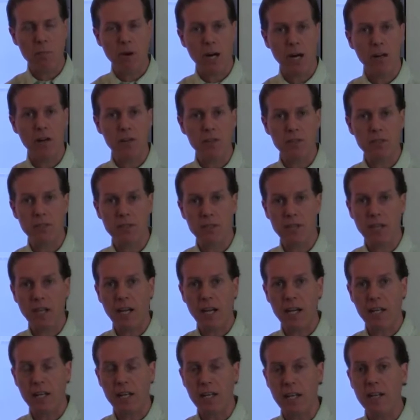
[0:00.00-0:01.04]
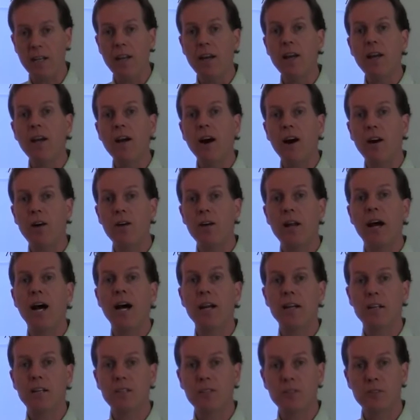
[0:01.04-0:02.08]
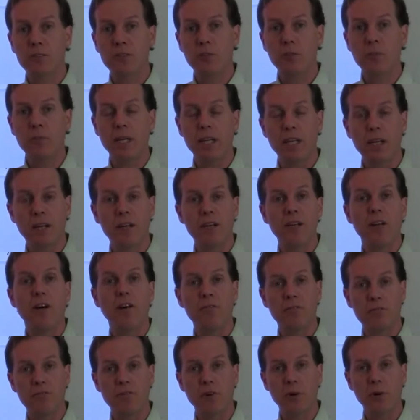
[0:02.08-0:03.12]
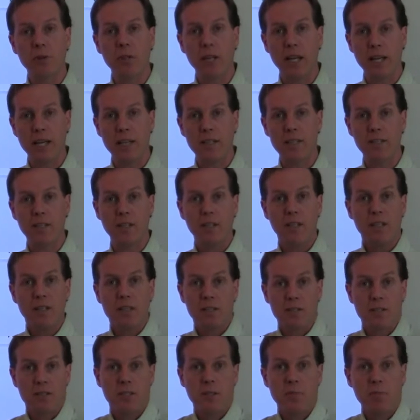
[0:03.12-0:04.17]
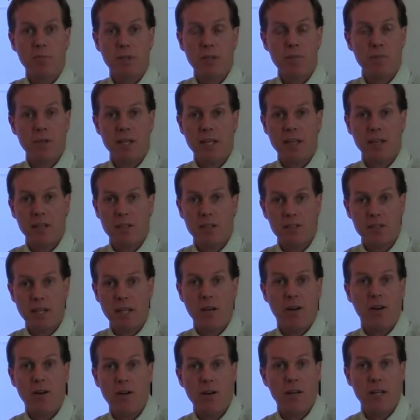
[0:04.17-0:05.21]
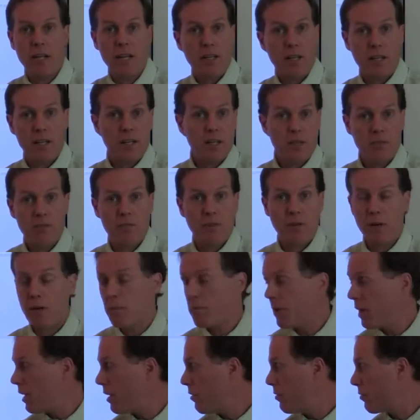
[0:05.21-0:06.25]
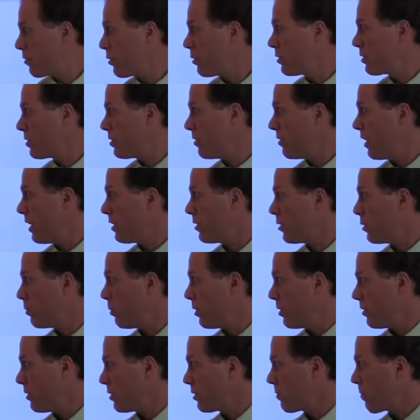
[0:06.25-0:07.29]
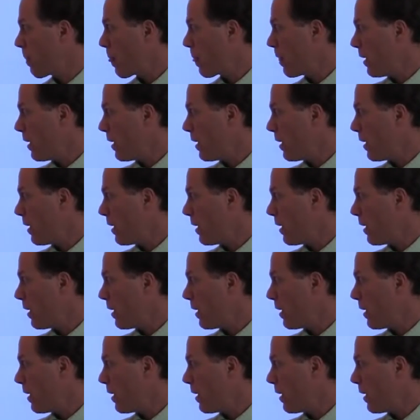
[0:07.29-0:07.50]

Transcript: modern society are not consuming enough folate simply because they aren't eating very many fruits and vegetables.